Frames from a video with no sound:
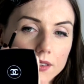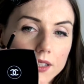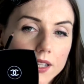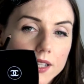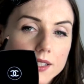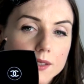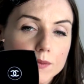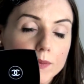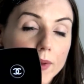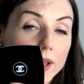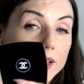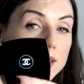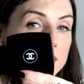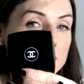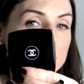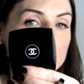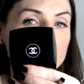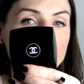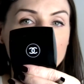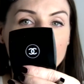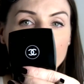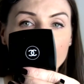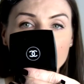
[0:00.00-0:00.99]
as best you
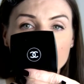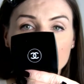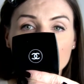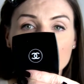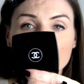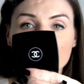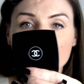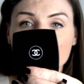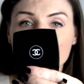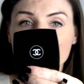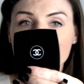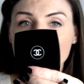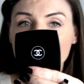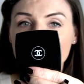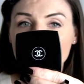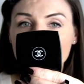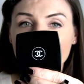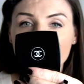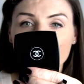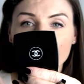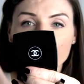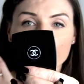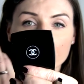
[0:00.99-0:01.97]
can. Don't
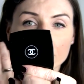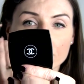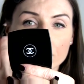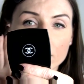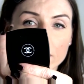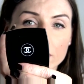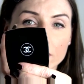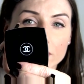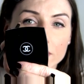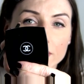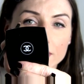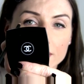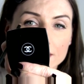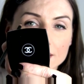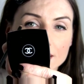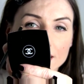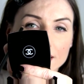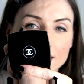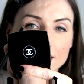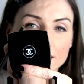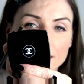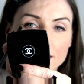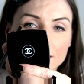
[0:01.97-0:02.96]
panic if they're not in
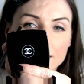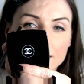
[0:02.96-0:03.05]
exactly the